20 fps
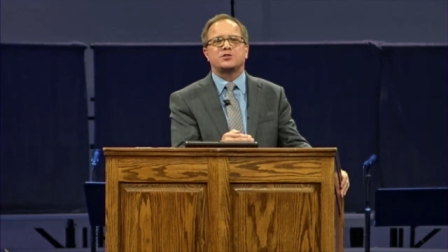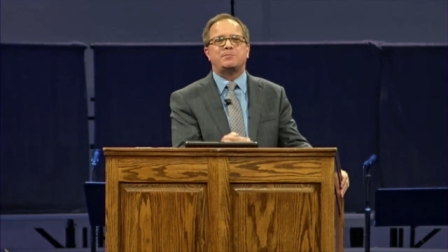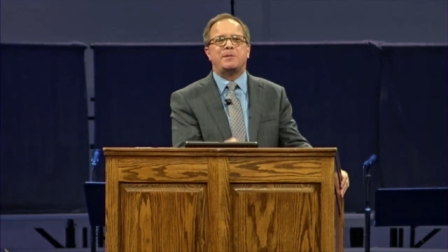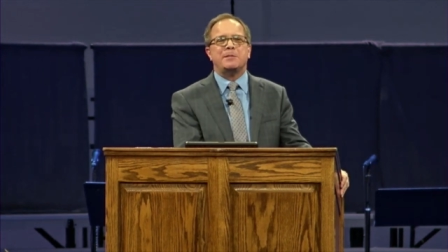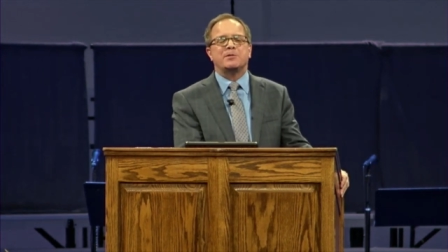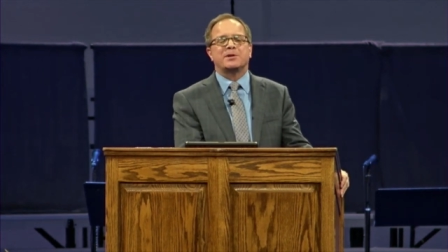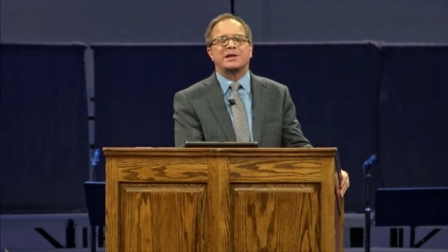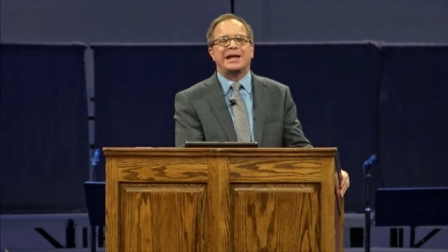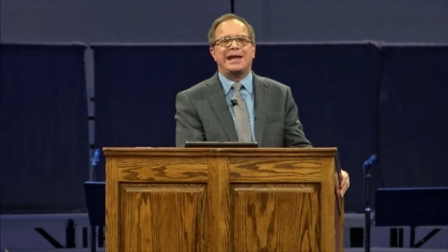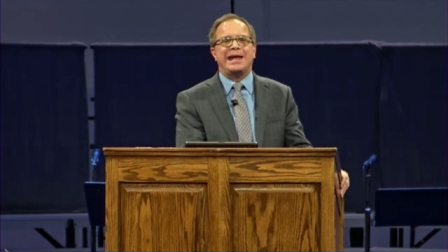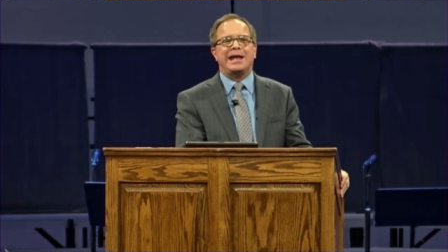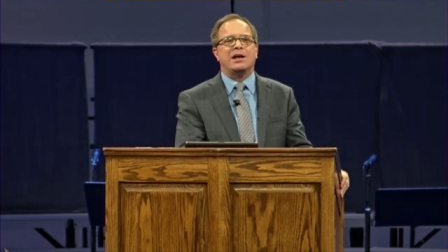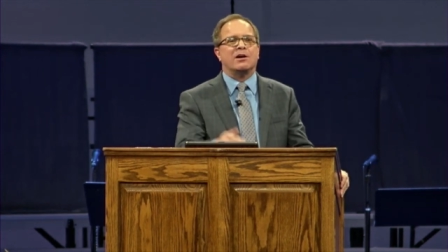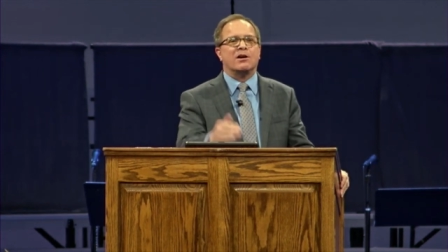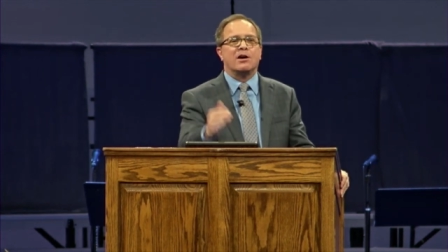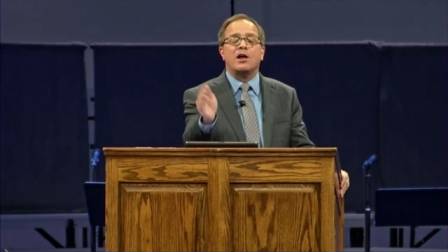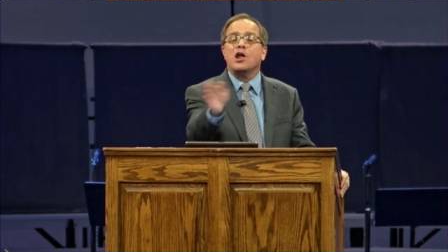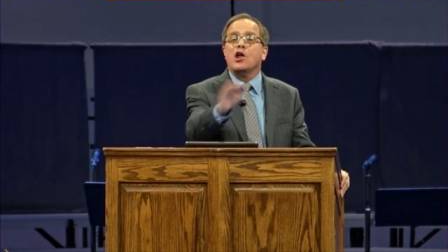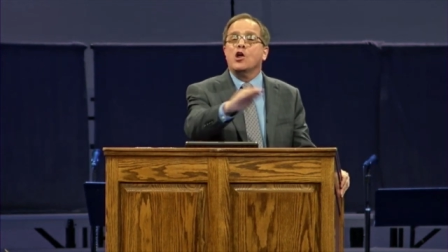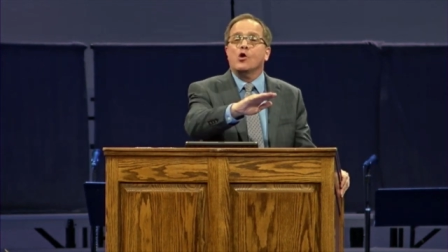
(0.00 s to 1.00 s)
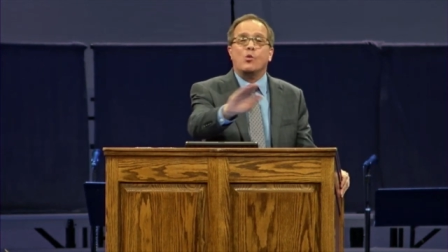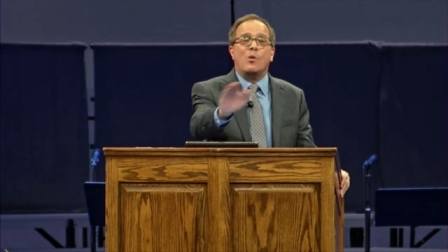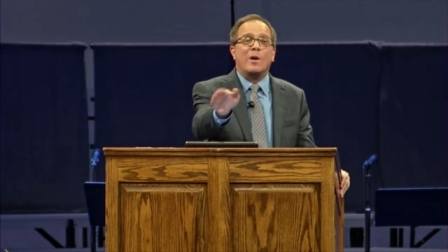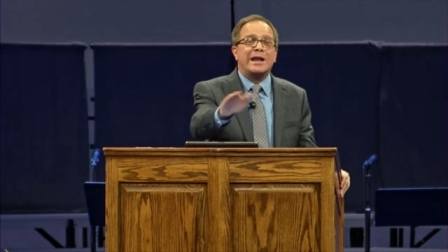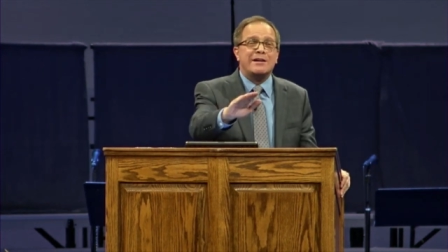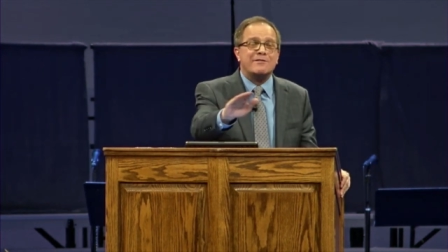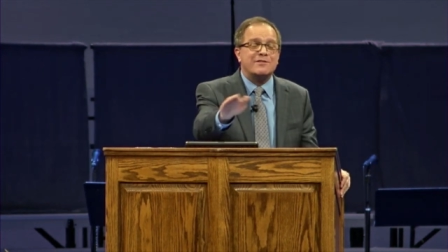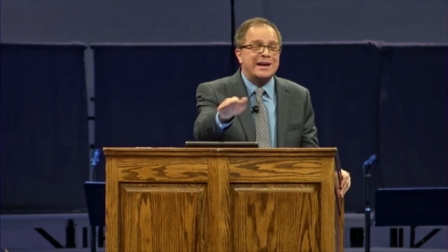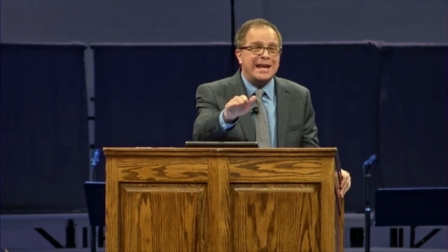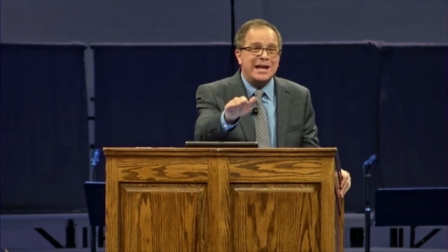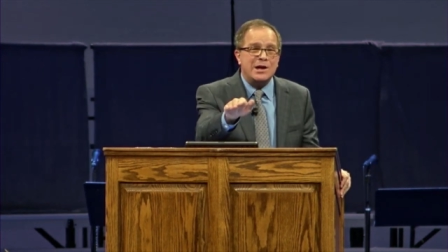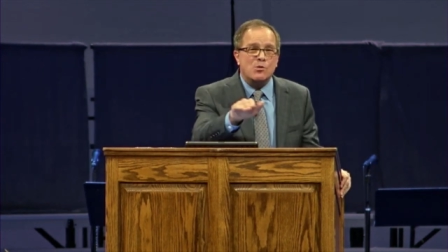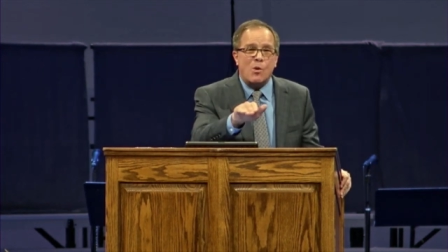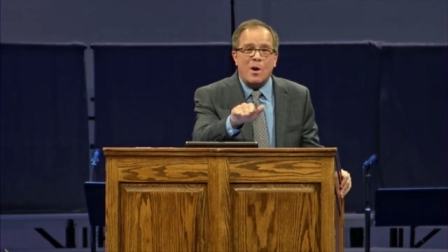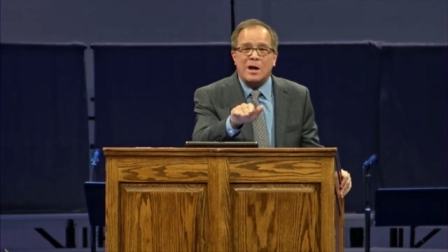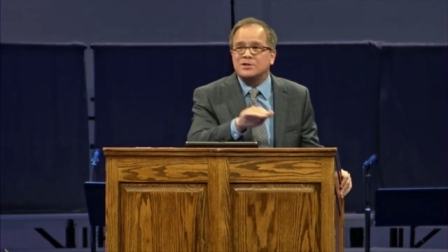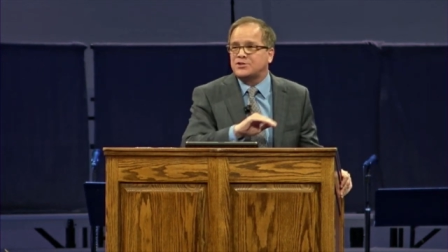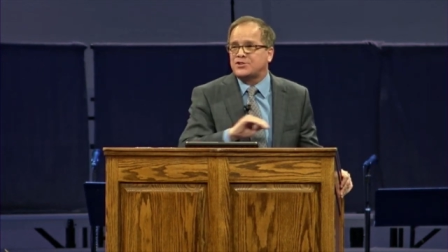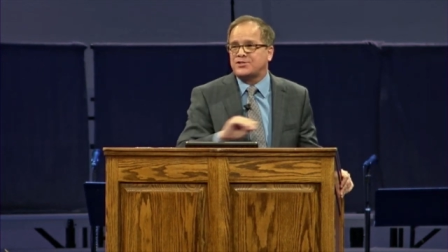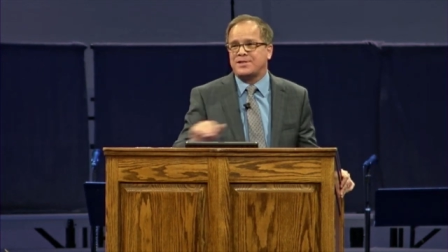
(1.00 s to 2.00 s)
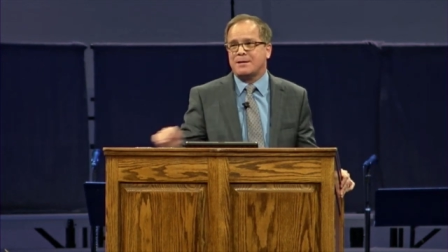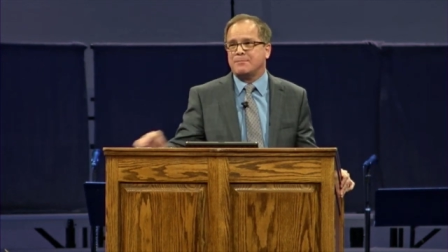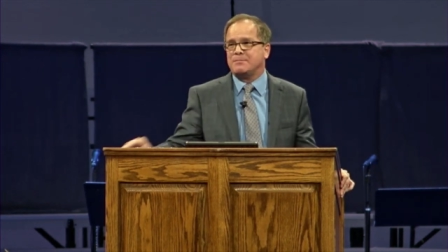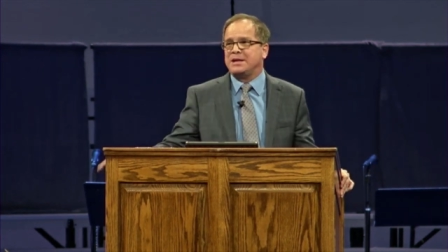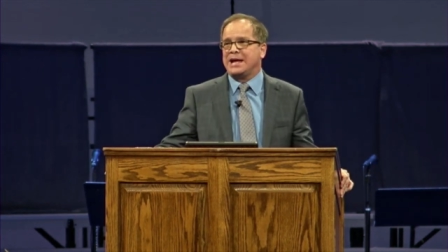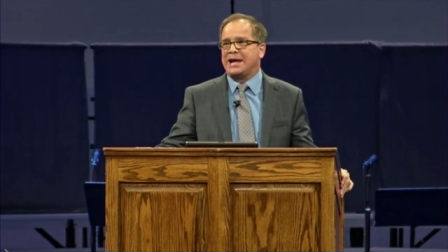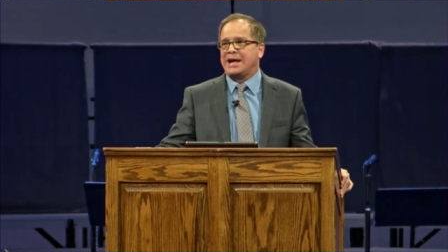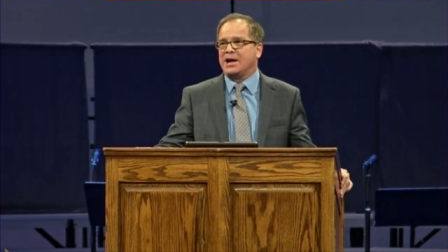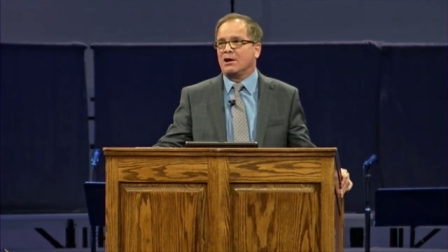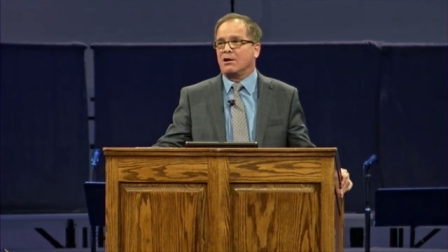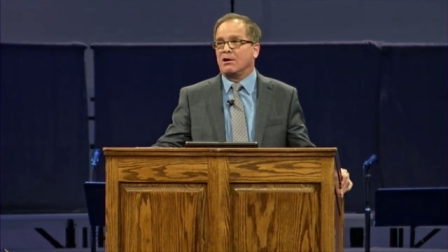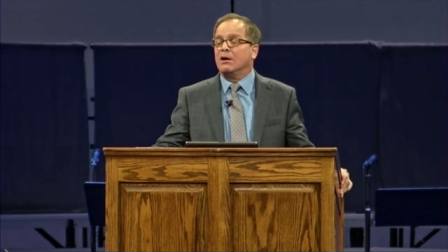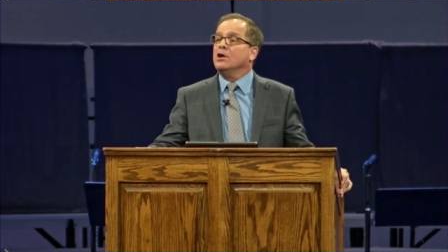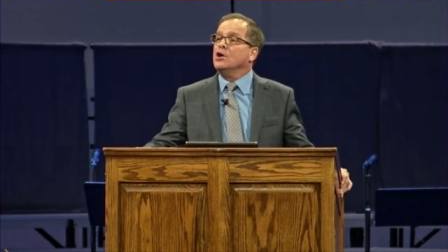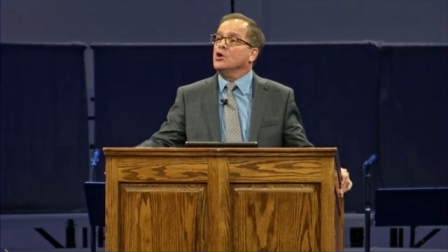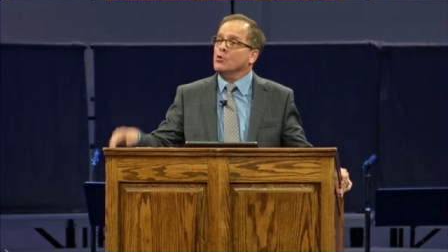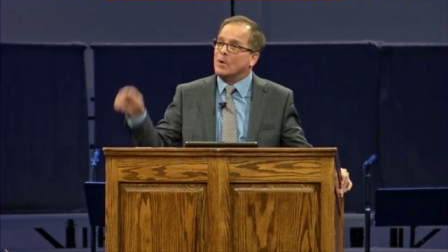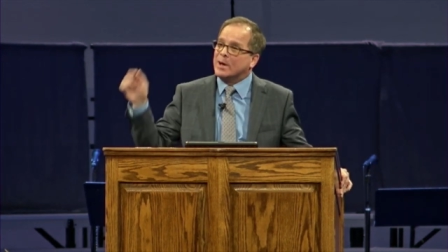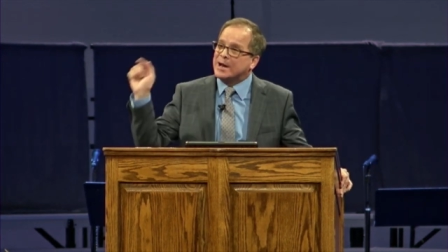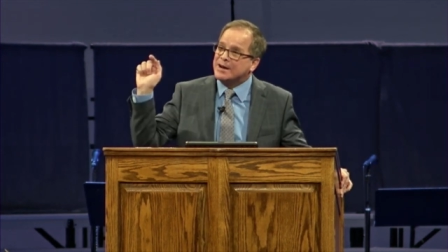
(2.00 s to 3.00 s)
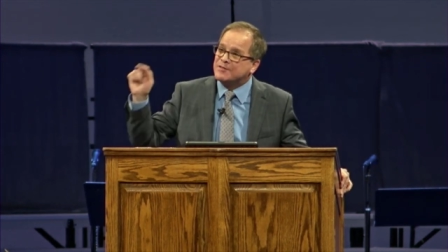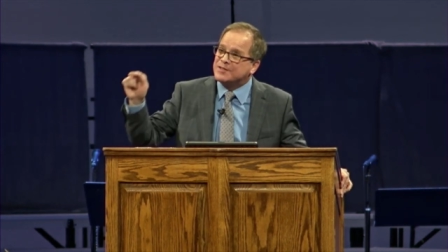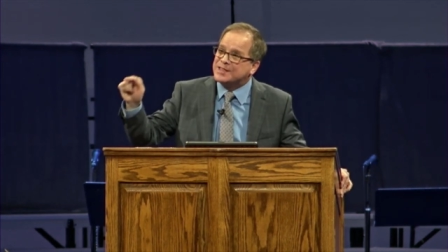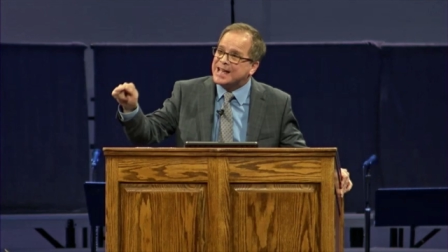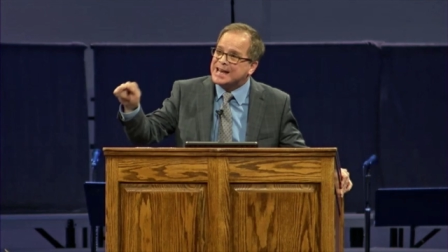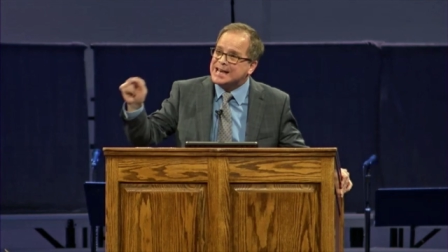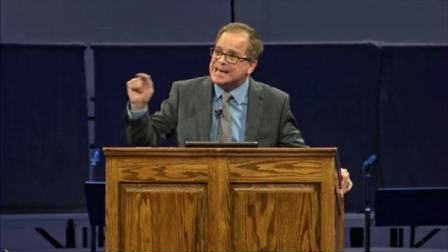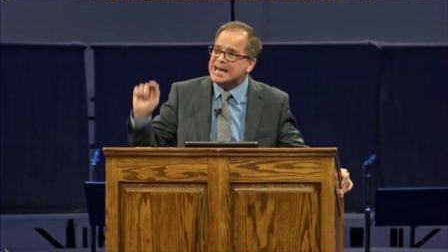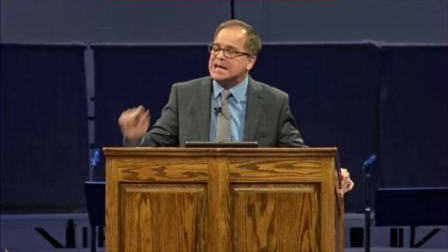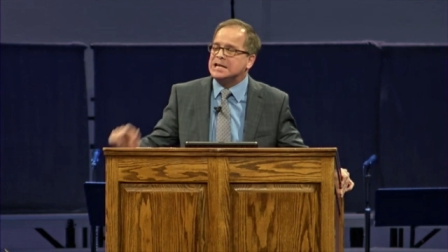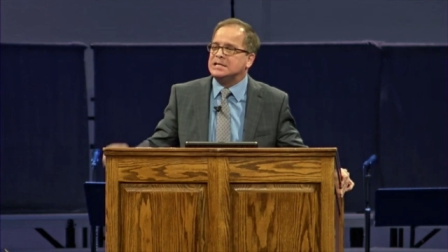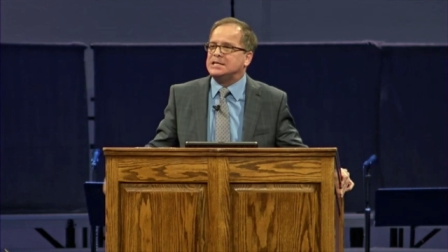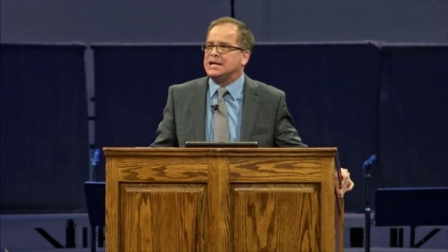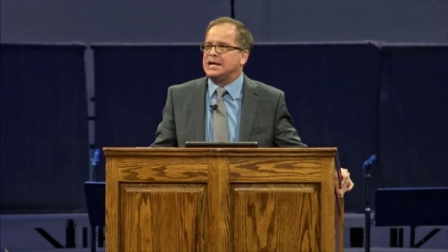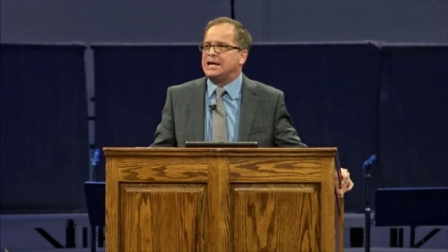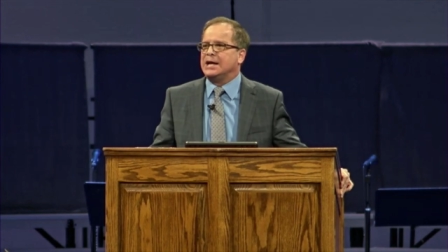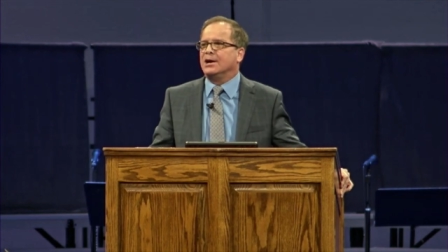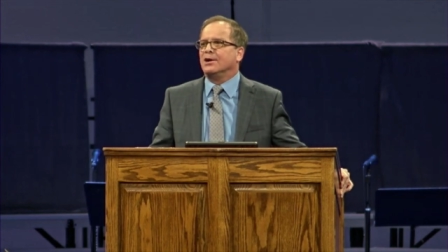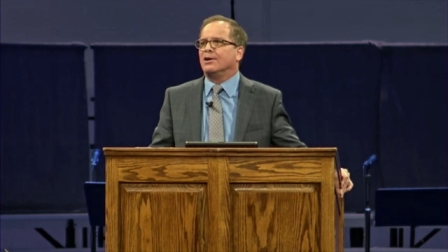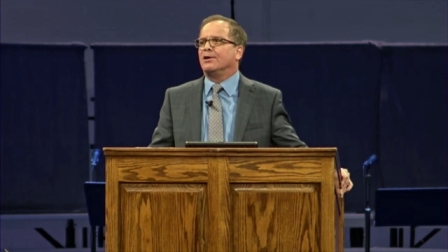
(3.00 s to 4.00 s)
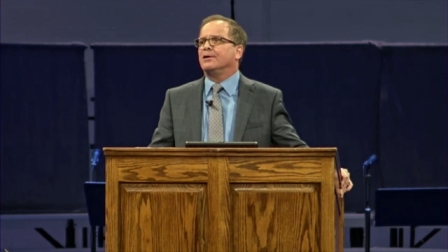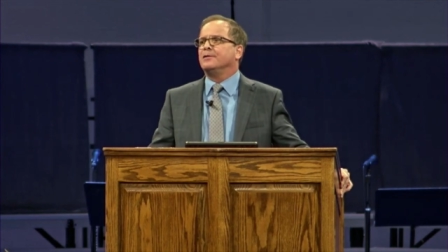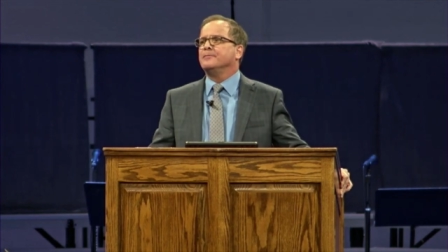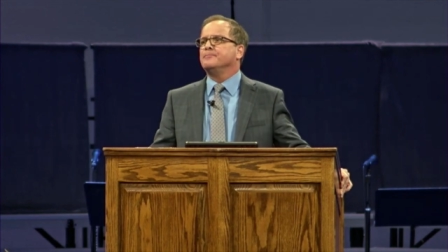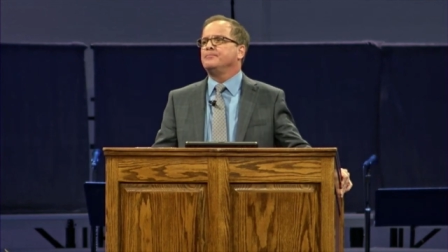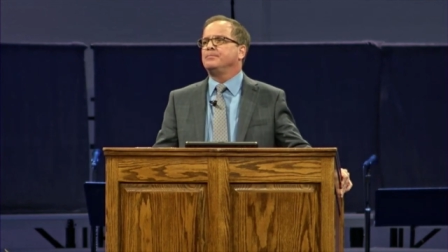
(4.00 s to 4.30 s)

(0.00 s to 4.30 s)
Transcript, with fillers: people to hear whatever He wants them to hear, whatever they need to hear.